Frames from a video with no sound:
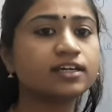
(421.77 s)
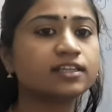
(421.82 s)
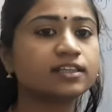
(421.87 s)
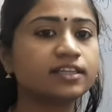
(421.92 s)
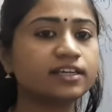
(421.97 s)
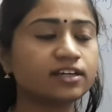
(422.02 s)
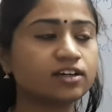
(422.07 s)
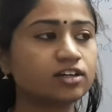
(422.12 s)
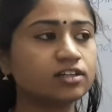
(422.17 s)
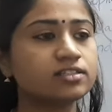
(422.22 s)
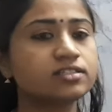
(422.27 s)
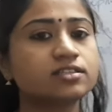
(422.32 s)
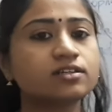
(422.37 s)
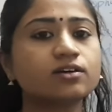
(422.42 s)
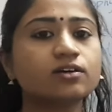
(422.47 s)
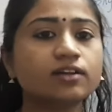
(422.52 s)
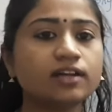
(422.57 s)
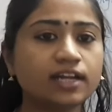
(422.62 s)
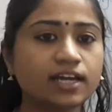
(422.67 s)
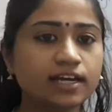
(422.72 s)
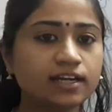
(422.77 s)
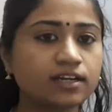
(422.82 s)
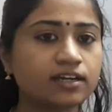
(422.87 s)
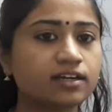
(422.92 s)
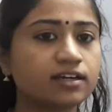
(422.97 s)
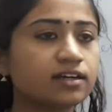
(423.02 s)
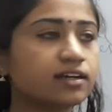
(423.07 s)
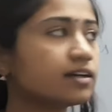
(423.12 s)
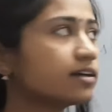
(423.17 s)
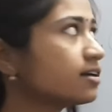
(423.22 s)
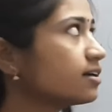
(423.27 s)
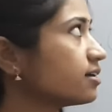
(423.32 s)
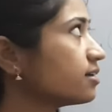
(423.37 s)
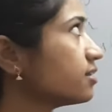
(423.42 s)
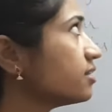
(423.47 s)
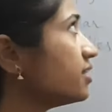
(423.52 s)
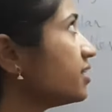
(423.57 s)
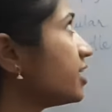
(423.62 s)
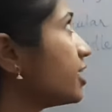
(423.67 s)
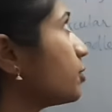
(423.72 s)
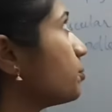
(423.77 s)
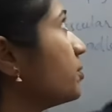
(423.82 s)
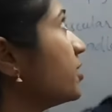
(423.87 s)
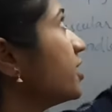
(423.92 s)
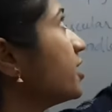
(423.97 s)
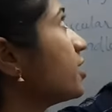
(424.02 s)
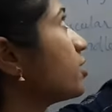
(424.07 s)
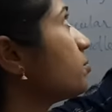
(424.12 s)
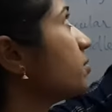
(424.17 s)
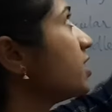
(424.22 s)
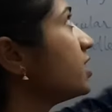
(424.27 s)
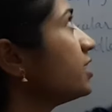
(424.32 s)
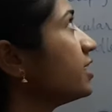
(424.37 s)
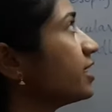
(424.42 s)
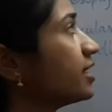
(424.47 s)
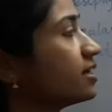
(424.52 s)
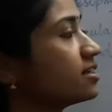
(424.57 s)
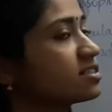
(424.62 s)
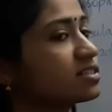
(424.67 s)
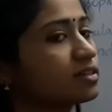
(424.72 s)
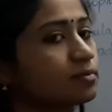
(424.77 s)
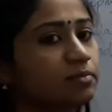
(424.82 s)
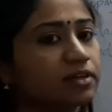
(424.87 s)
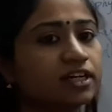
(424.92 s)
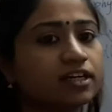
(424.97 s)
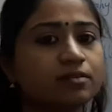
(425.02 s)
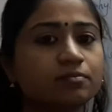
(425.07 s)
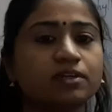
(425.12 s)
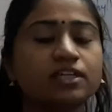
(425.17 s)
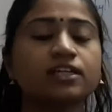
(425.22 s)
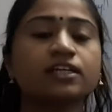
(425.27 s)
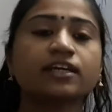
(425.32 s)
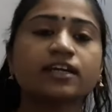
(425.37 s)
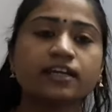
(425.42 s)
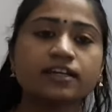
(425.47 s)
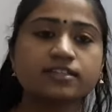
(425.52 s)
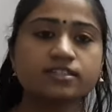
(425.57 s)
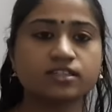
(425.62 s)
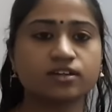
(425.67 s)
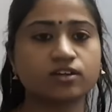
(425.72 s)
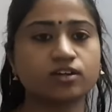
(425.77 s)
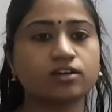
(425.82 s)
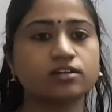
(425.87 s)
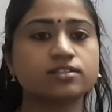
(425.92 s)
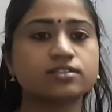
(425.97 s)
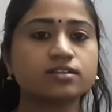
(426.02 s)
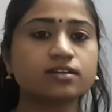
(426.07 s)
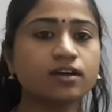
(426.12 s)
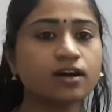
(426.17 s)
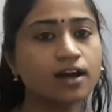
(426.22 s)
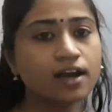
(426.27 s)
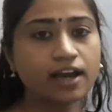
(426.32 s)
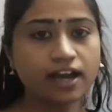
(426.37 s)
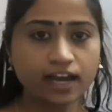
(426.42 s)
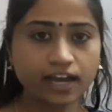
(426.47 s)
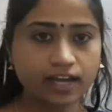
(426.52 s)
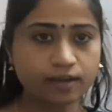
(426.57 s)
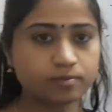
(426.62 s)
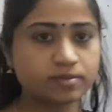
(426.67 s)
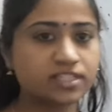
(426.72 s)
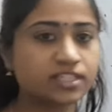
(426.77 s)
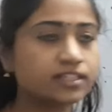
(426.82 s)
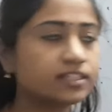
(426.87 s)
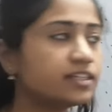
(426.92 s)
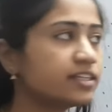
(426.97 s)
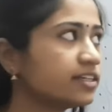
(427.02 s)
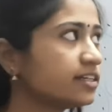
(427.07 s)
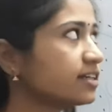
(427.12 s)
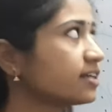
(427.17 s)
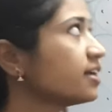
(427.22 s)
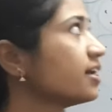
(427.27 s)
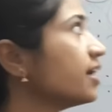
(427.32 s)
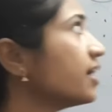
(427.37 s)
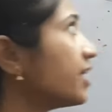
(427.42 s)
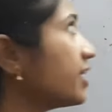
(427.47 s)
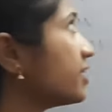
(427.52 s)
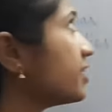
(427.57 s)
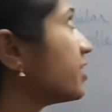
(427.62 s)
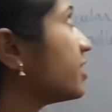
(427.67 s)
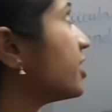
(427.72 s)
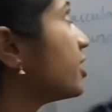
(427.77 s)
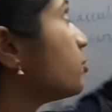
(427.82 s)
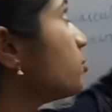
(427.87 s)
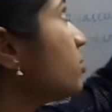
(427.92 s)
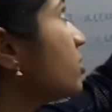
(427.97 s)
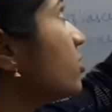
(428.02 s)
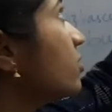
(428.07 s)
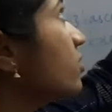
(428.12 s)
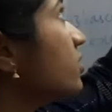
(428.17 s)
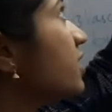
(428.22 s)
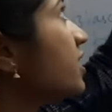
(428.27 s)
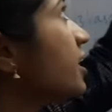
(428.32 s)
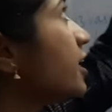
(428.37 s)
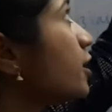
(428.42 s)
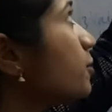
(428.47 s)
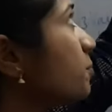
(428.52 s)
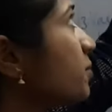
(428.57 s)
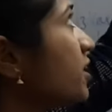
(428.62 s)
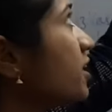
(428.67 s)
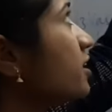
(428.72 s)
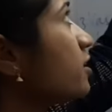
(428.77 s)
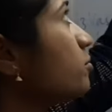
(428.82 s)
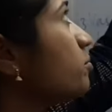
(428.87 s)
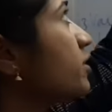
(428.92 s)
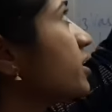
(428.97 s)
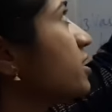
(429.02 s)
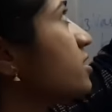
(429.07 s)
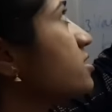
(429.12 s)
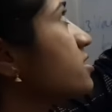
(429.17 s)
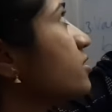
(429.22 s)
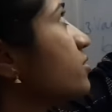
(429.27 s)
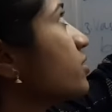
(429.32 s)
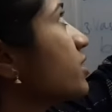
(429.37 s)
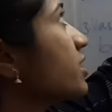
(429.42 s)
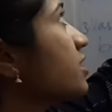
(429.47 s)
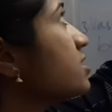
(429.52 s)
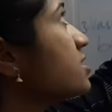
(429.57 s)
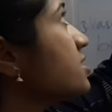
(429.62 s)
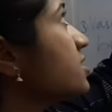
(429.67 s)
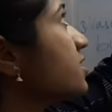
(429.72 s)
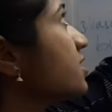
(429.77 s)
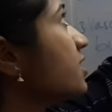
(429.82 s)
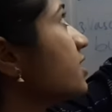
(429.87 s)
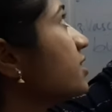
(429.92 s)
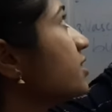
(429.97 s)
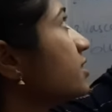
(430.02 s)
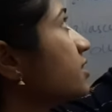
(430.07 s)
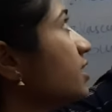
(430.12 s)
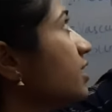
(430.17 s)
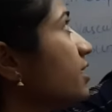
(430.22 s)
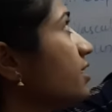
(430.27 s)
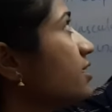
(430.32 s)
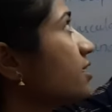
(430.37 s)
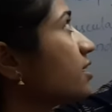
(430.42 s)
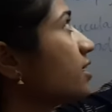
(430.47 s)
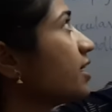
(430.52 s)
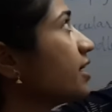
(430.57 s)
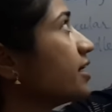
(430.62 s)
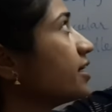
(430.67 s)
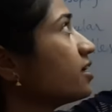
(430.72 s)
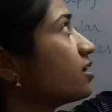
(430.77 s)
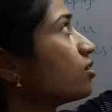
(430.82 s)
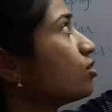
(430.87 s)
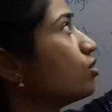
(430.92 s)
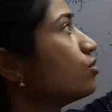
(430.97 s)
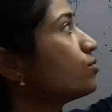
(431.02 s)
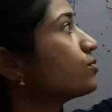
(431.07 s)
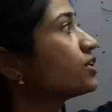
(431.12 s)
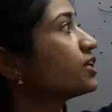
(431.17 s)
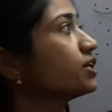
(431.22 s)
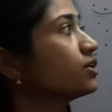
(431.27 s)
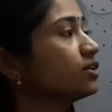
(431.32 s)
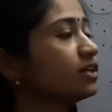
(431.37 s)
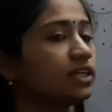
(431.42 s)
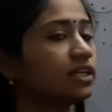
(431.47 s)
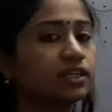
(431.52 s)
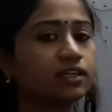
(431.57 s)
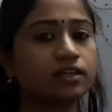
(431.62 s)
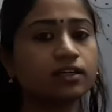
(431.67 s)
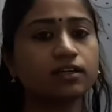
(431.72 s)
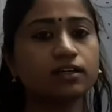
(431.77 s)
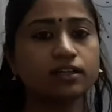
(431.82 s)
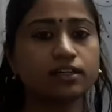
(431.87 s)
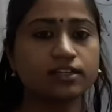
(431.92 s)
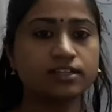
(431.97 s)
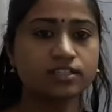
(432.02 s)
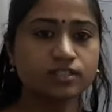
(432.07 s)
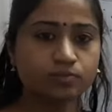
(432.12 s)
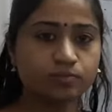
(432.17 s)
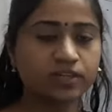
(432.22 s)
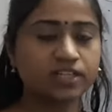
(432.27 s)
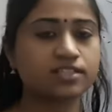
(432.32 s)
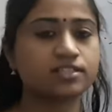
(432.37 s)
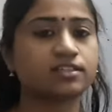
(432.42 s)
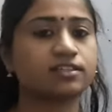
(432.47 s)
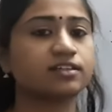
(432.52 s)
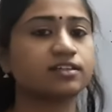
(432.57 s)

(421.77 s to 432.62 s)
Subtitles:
They also lack the epidermal hairs. Epidermal hairs are also absent here. And above the epidermis, you can see a thick layer of cuticle is present.